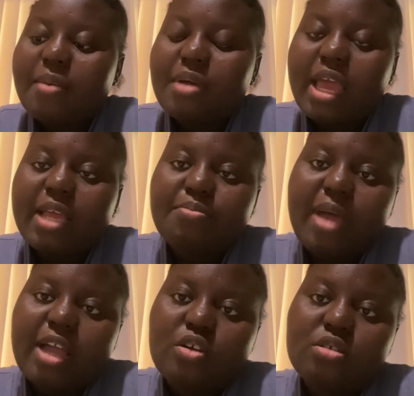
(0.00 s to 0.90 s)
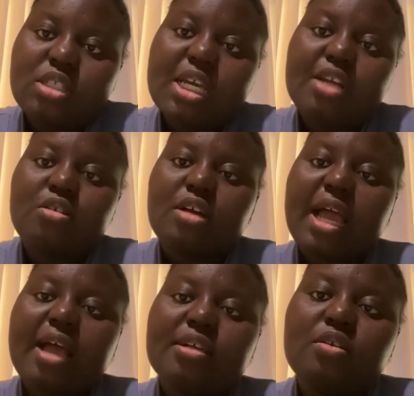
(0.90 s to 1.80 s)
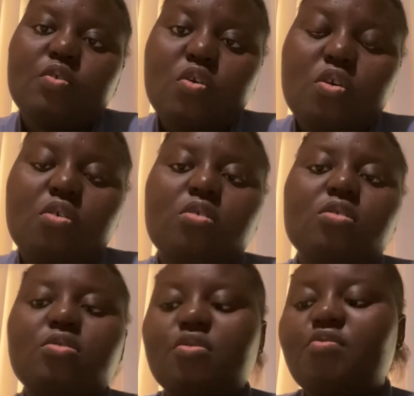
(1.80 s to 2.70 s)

and by causing local